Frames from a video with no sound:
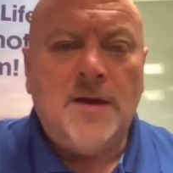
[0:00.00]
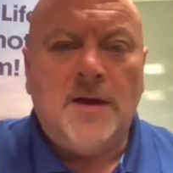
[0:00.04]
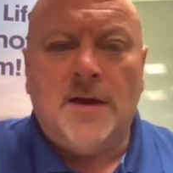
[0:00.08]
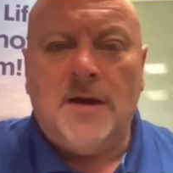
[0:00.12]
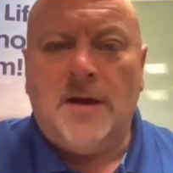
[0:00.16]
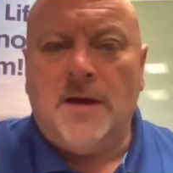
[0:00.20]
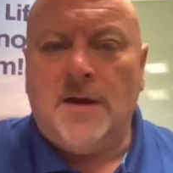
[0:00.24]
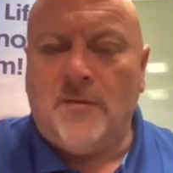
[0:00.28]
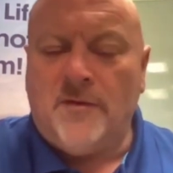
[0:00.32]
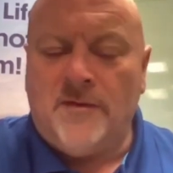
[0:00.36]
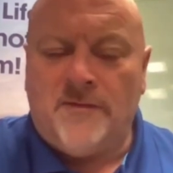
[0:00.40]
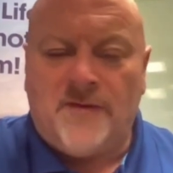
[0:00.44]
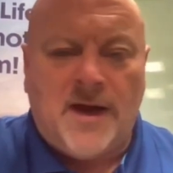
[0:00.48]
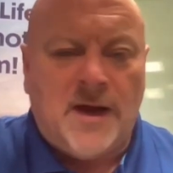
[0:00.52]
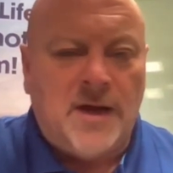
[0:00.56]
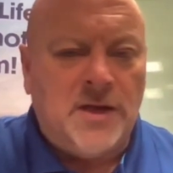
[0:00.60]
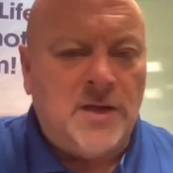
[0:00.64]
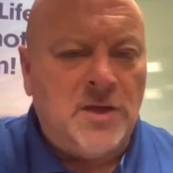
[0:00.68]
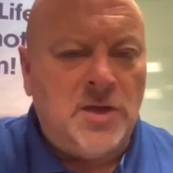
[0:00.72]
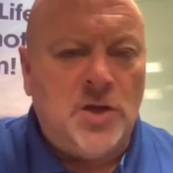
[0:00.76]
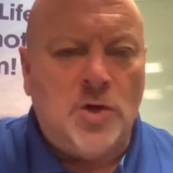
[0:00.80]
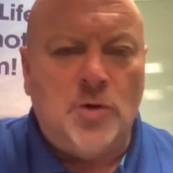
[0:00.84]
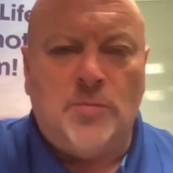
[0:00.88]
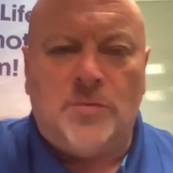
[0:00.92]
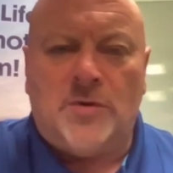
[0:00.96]
Uh, we've got a
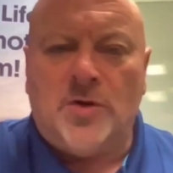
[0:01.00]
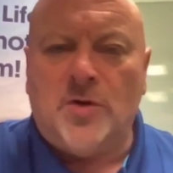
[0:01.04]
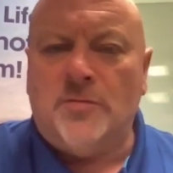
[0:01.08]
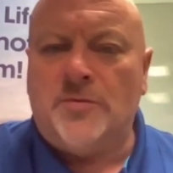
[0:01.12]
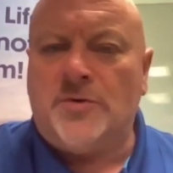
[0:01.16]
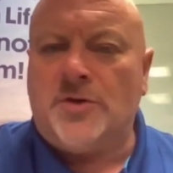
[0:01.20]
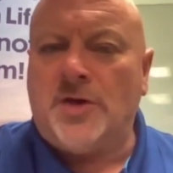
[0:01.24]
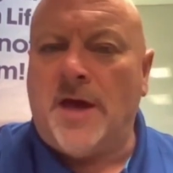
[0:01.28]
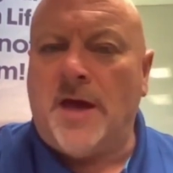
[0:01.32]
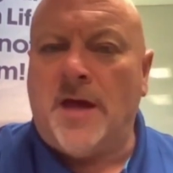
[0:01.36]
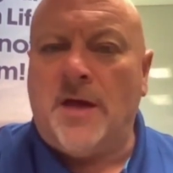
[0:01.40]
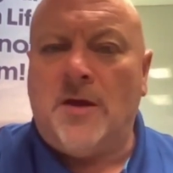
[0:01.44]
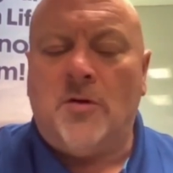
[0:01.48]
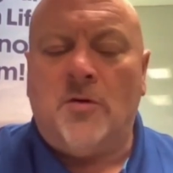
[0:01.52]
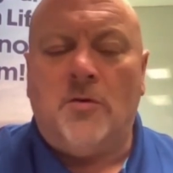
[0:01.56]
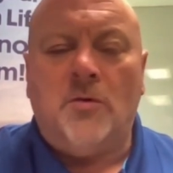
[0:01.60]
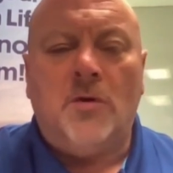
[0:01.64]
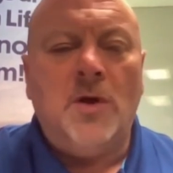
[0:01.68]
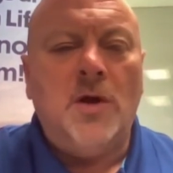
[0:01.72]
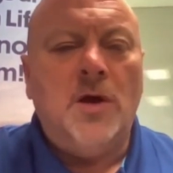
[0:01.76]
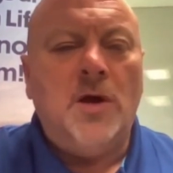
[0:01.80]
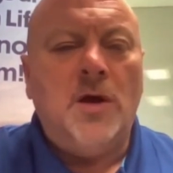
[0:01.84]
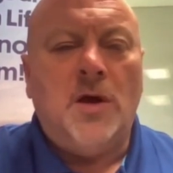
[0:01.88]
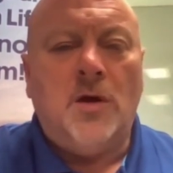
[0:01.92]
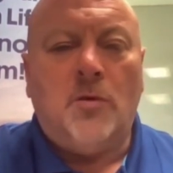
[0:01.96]
YouTube
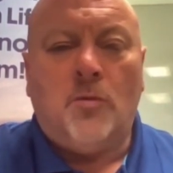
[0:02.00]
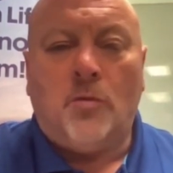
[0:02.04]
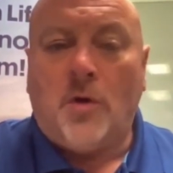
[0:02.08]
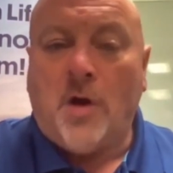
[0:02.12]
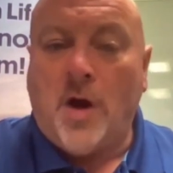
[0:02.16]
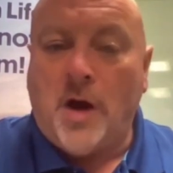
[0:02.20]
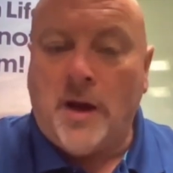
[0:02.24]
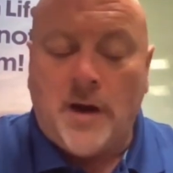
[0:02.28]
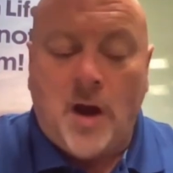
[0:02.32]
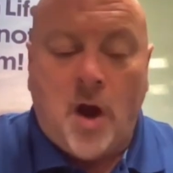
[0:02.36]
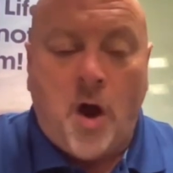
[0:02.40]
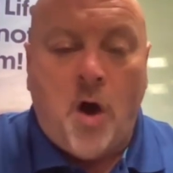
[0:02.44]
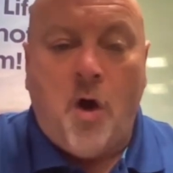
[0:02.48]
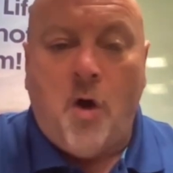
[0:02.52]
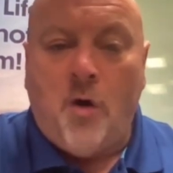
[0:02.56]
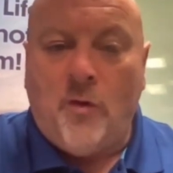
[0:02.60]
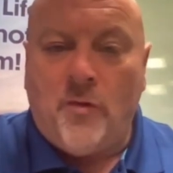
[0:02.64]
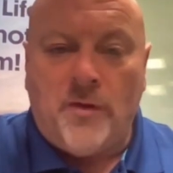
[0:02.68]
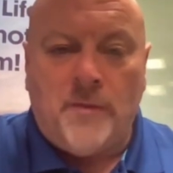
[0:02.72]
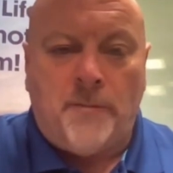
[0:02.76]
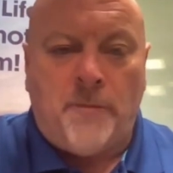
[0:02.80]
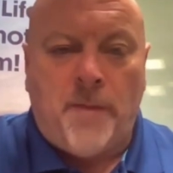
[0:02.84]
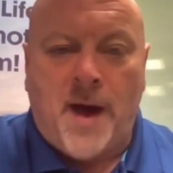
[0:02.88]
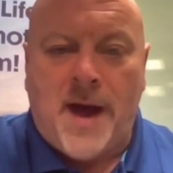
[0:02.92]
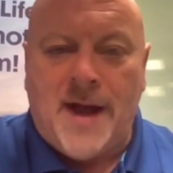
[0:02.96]
channel, uh, we're on all
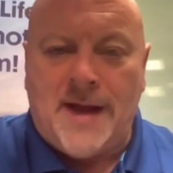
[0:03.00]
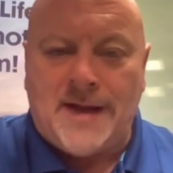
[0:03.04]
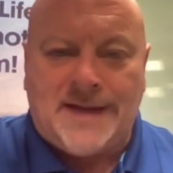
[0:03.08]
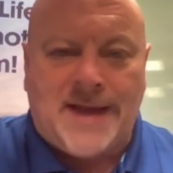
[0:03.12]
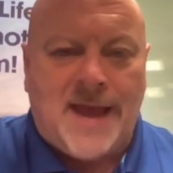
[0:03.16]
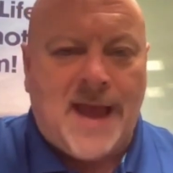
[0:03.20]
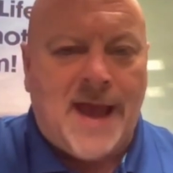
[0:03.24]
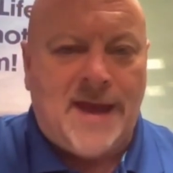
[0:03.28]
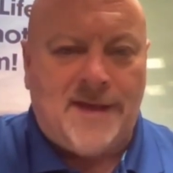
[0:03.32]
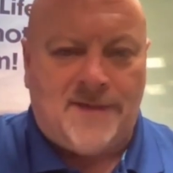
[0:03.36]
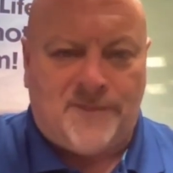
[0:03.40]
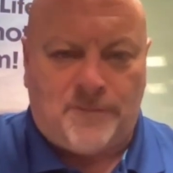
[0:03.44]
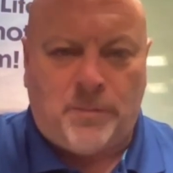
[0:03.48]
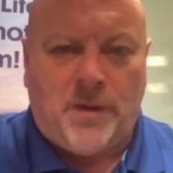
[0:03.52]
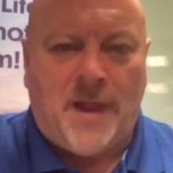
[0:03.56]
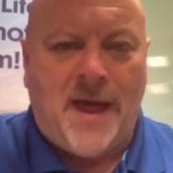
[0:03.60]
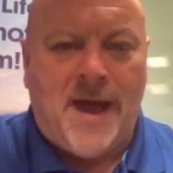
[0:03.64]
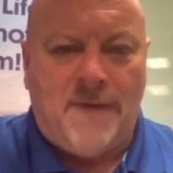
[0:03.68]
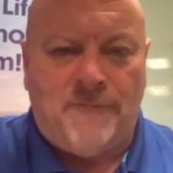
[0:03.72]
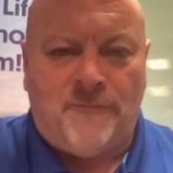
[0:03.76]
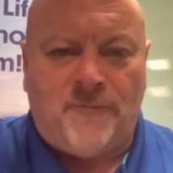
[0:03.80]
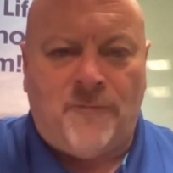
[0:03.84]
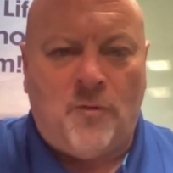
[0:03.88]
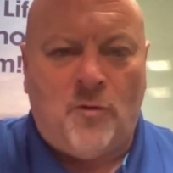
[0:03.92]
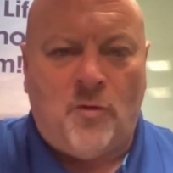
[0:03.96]
the podcast
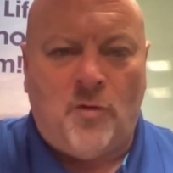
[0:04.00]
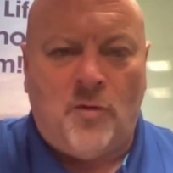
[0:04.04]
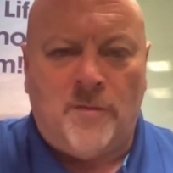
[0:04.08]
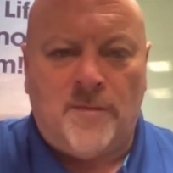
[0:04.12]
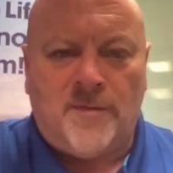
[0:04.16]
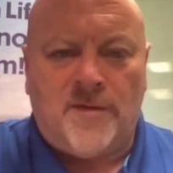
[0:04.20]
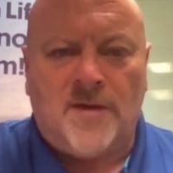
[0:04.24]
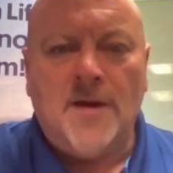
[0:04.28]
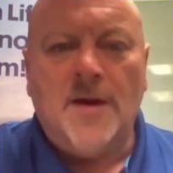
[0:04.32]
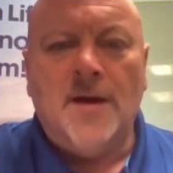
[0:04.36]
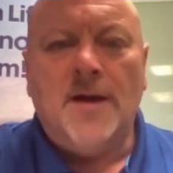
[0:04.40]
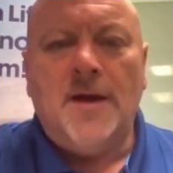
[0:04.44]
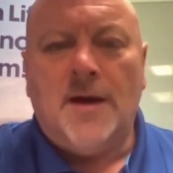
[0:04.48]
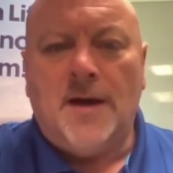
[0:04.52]
platforms